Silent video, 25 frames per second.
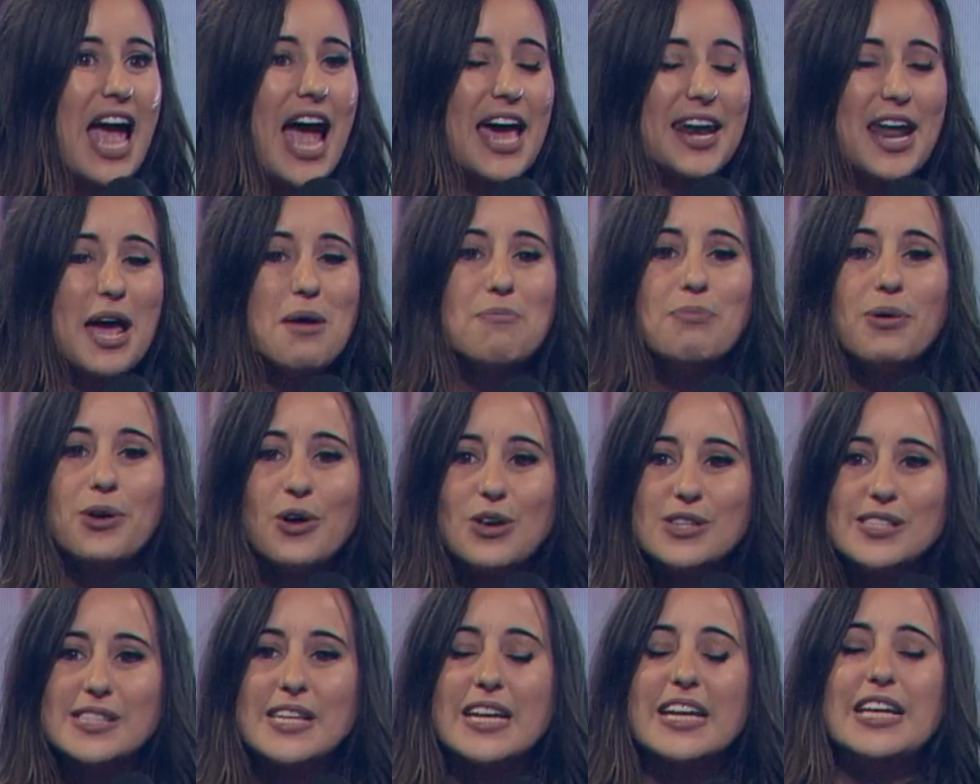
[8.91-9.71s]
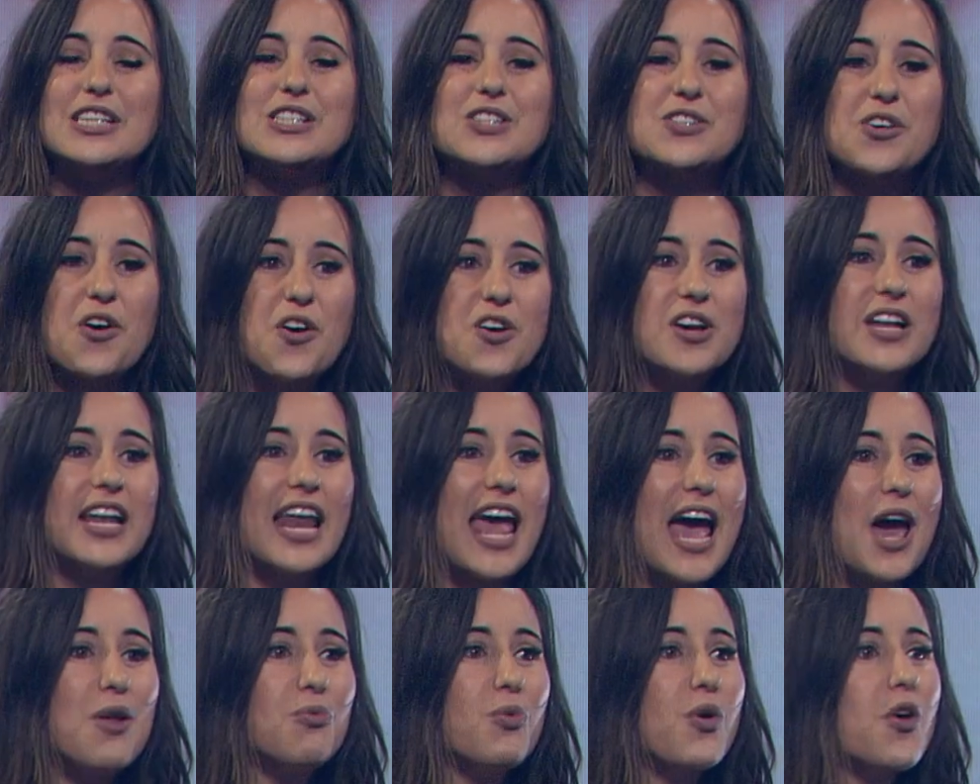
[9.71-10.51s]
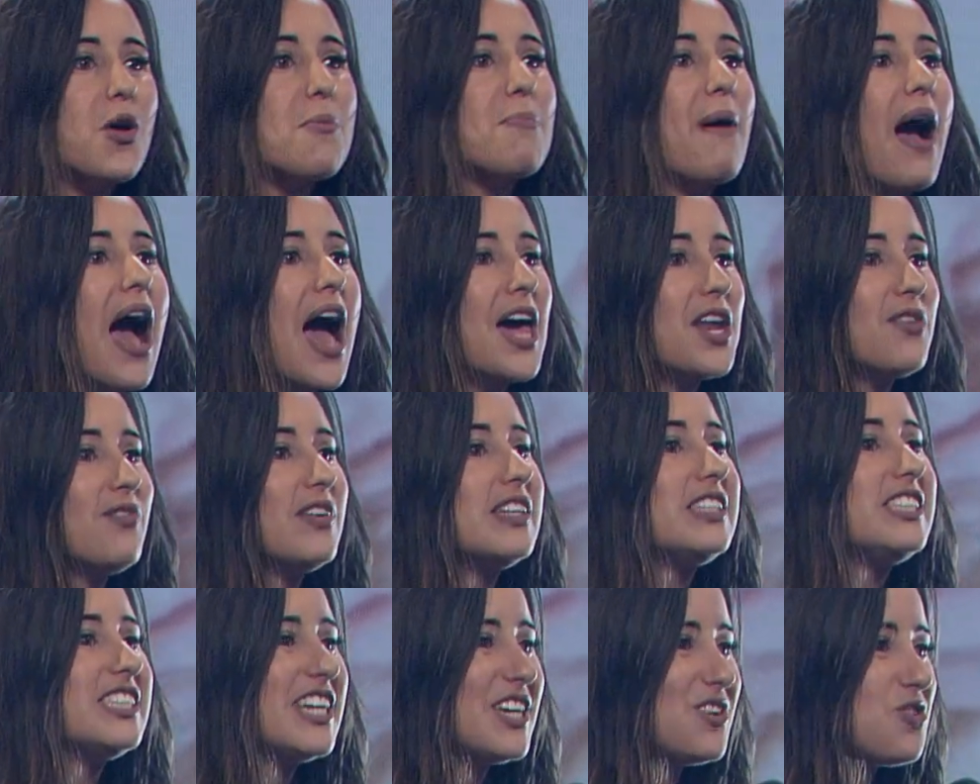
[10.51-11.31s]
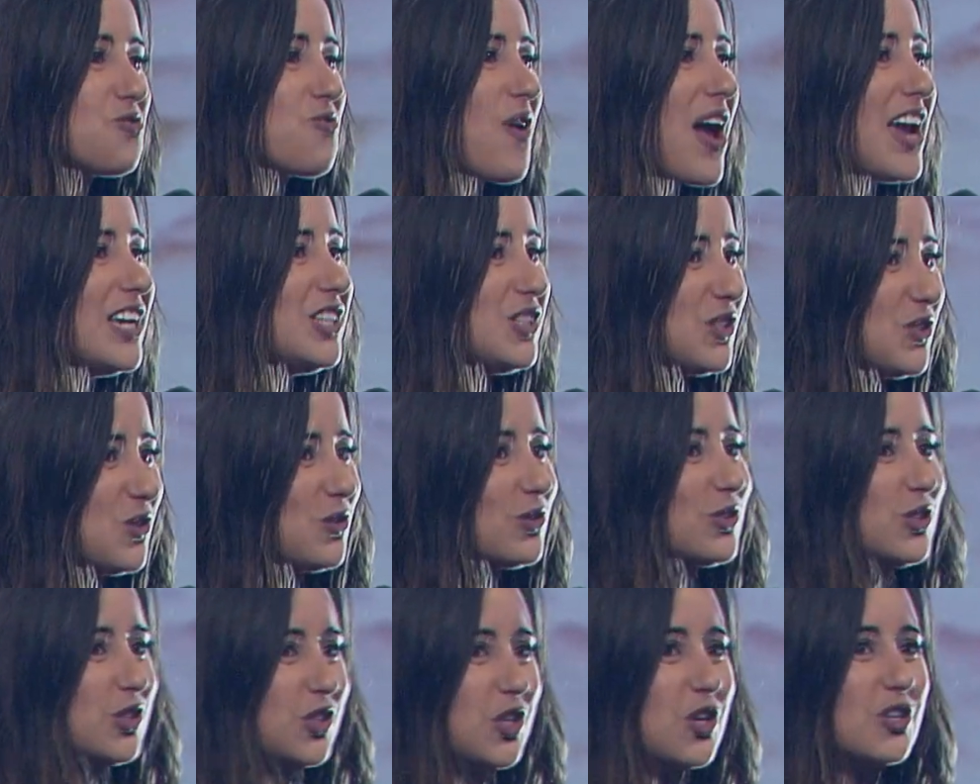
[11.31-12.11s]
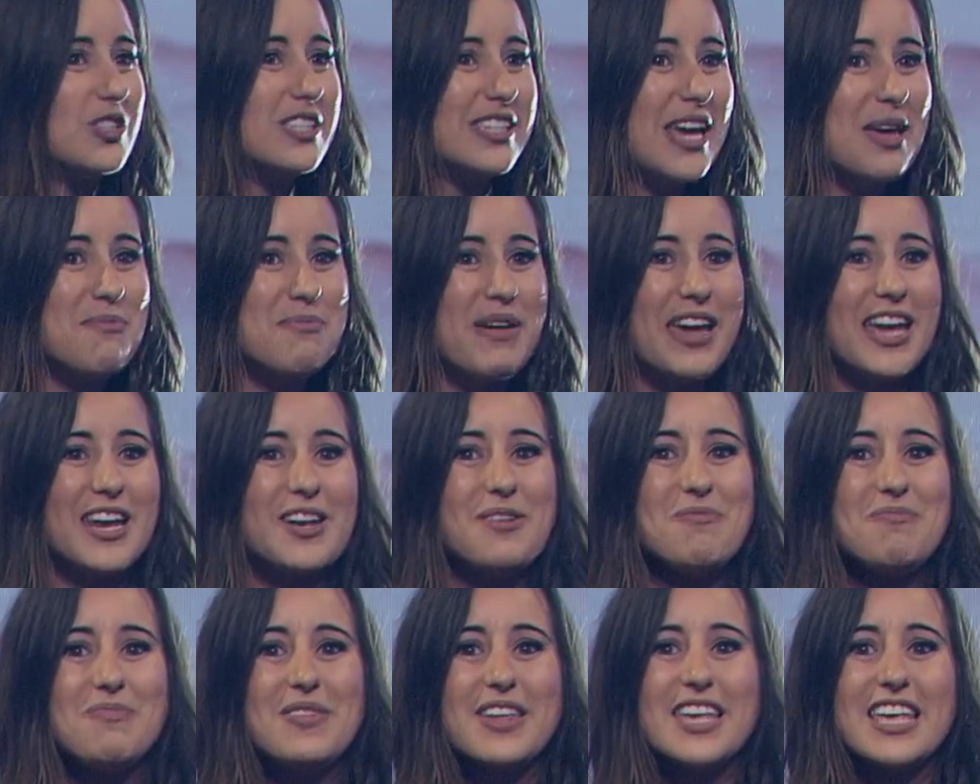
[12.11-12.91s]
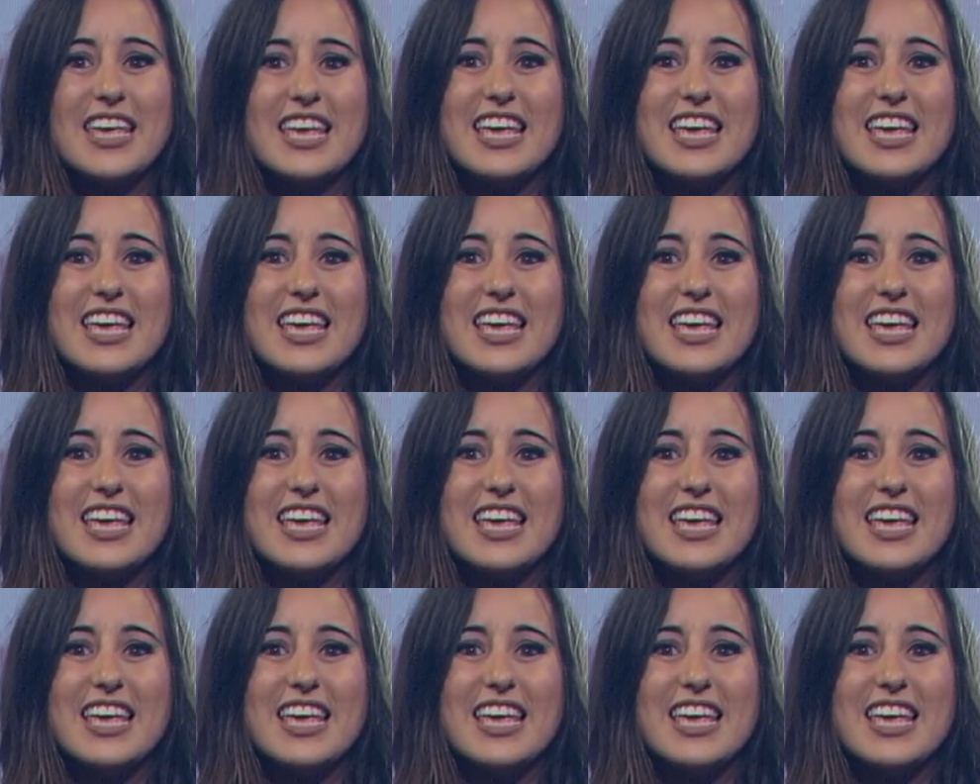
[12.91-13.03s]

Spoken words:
And I'm personally so glad we're a part of a generational church, amen.